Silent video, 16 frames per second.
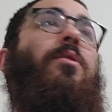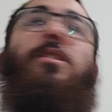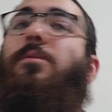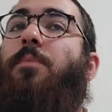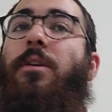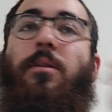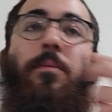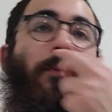that we
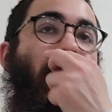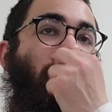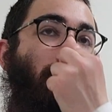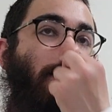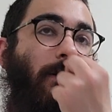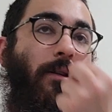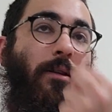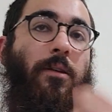speak
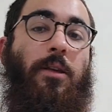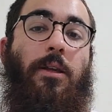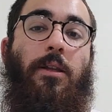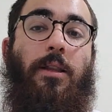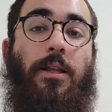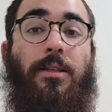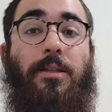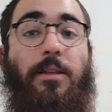about
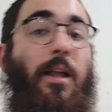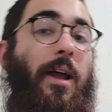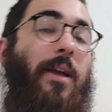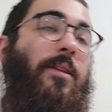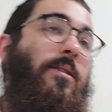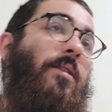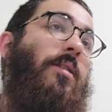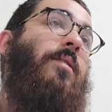that's
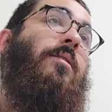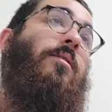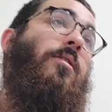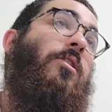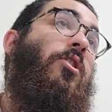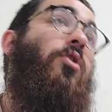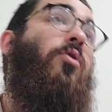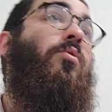nice and
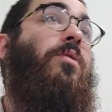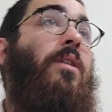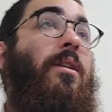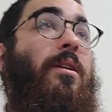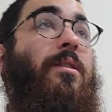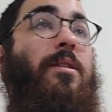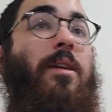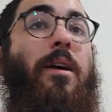cute
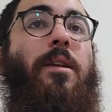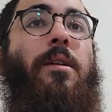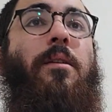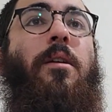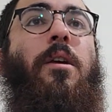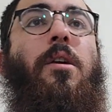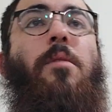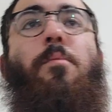and
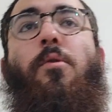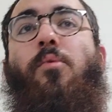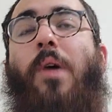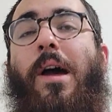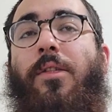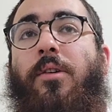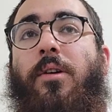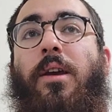exciting, but
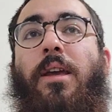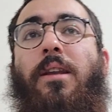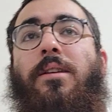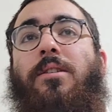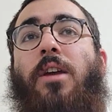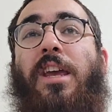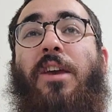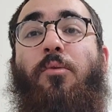rather it
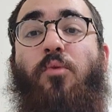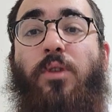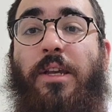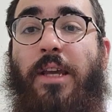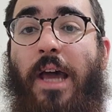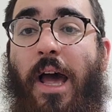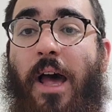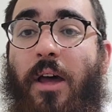is a
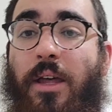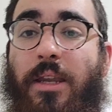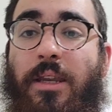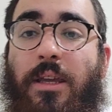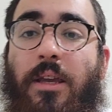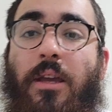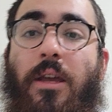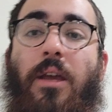
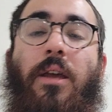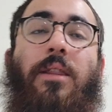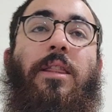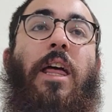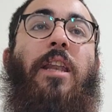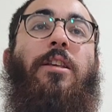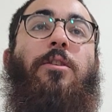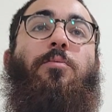reality
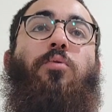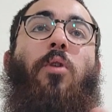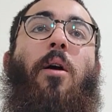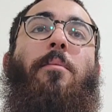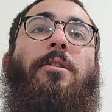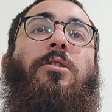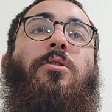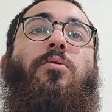that is
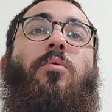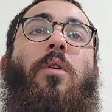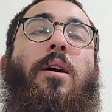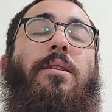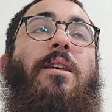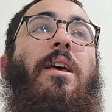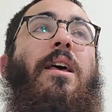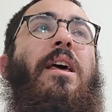promised to
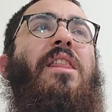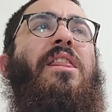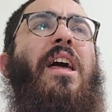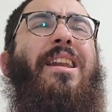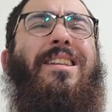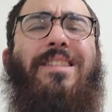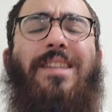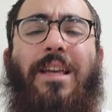us
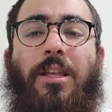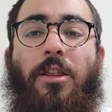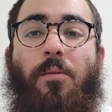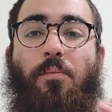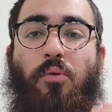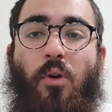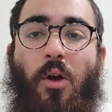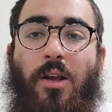that is in the
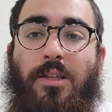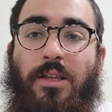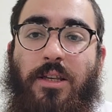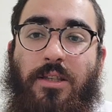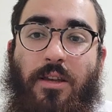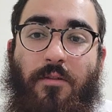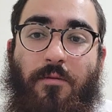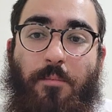
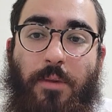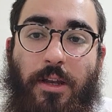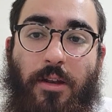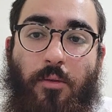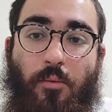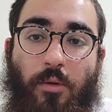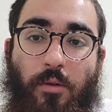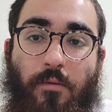process of
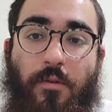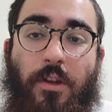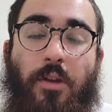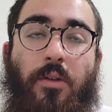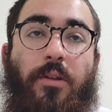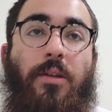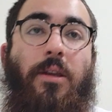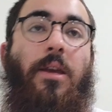being
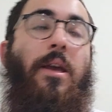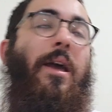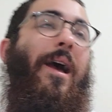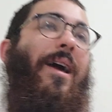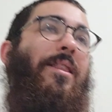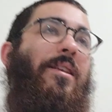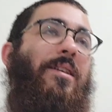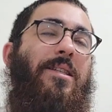revealed.
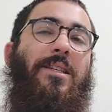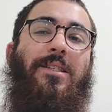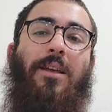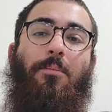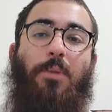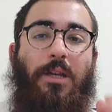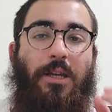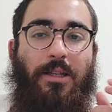And this is
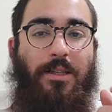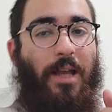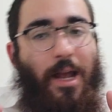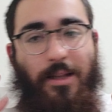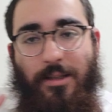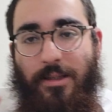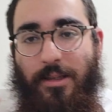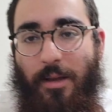something
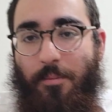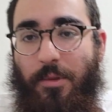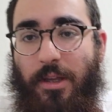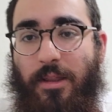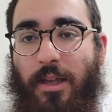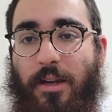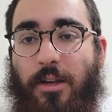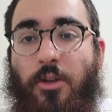intense,
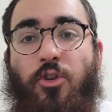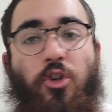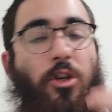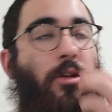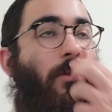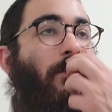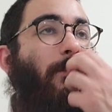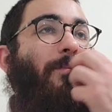something that
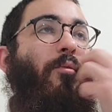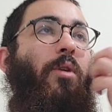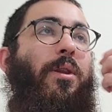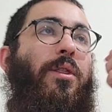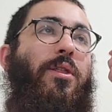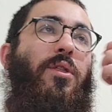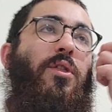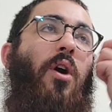should
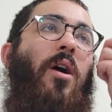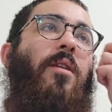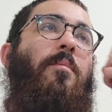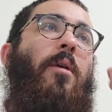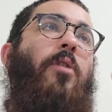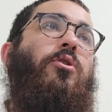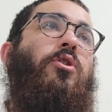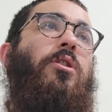when thought
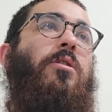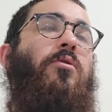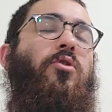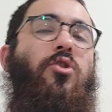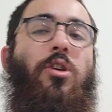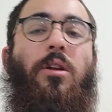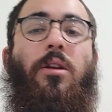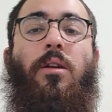about, should,
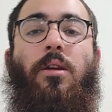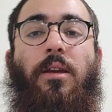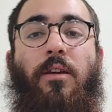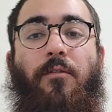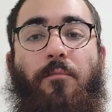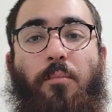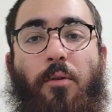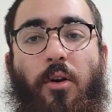should
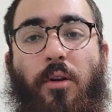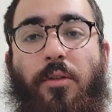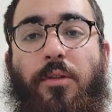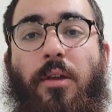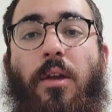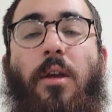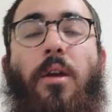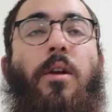give
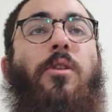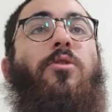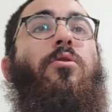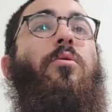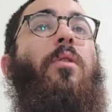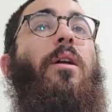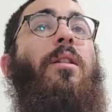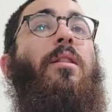birth
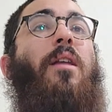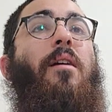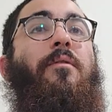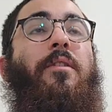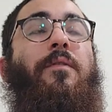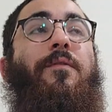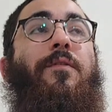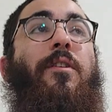to a
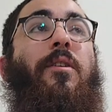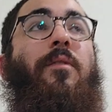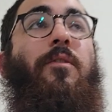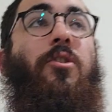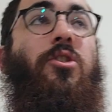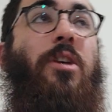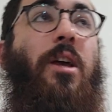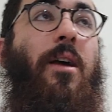love and fear of
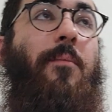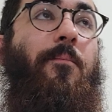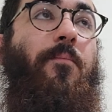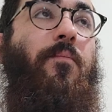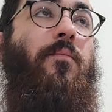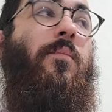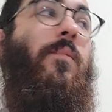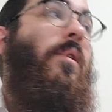Hashem.
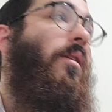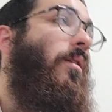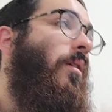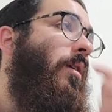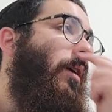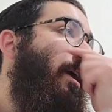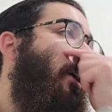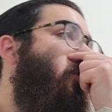
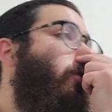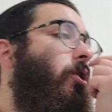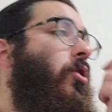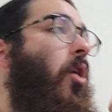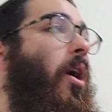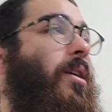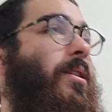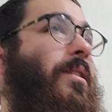It should
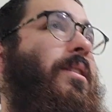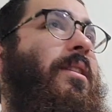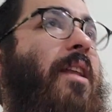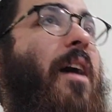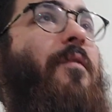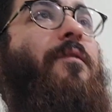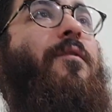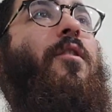cause us
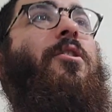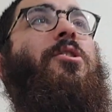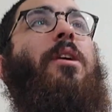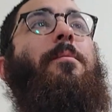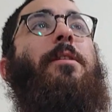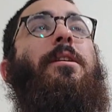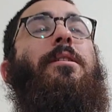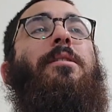love for
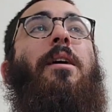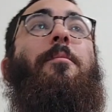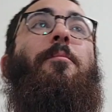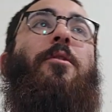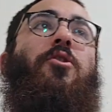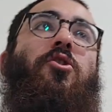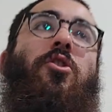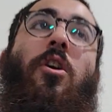Hashem and
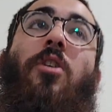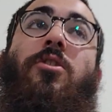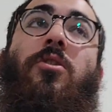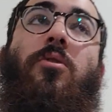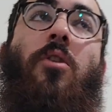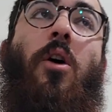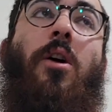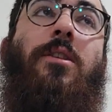excitement, but it should
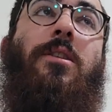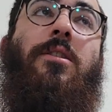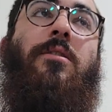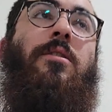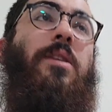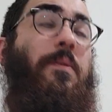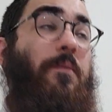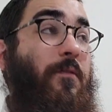also cause us
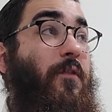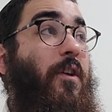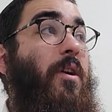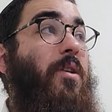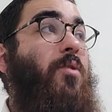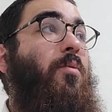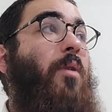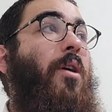some
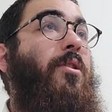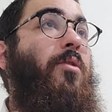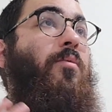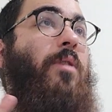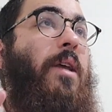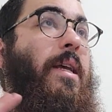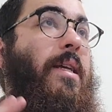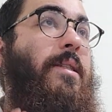fear as well to
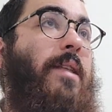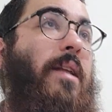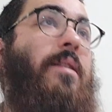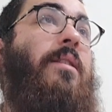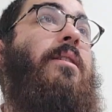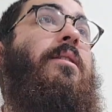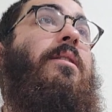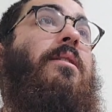realize
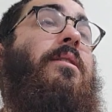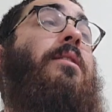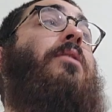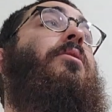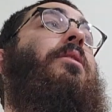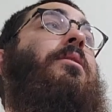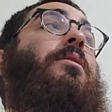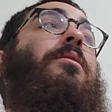that this is
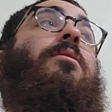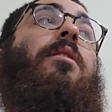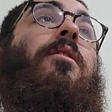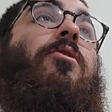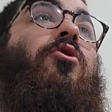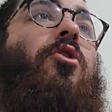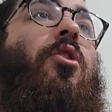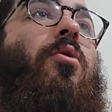serious. It's
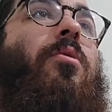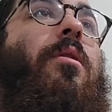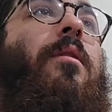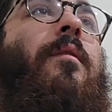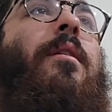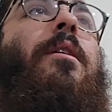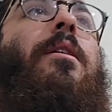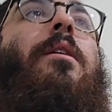not a joke.
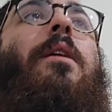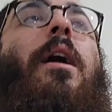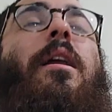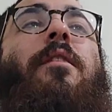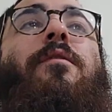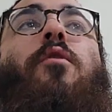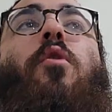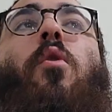
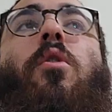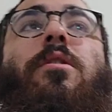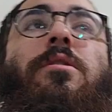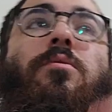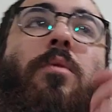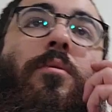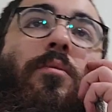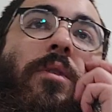And of
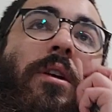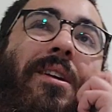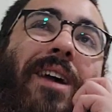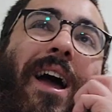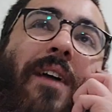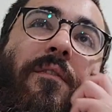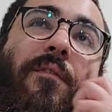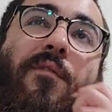course, when we
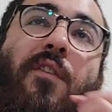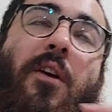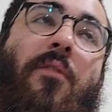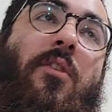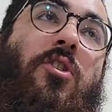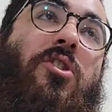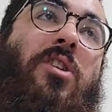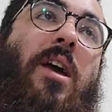have fear
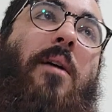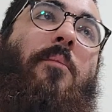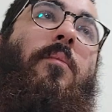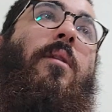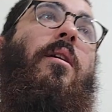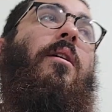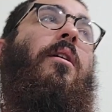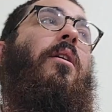of Hashem,
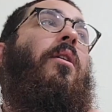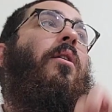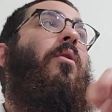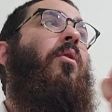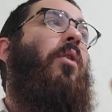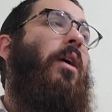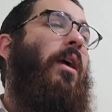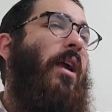
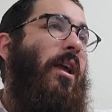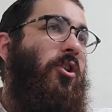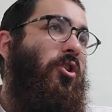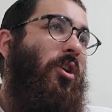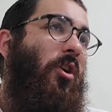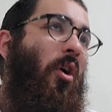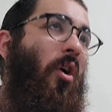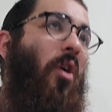it
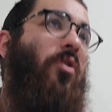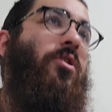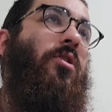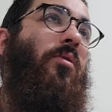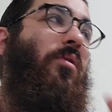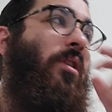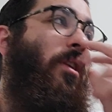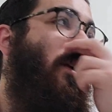should
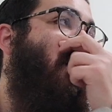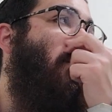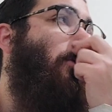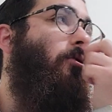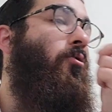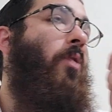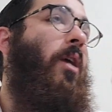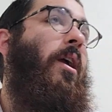also lead
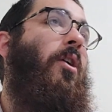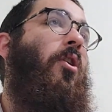to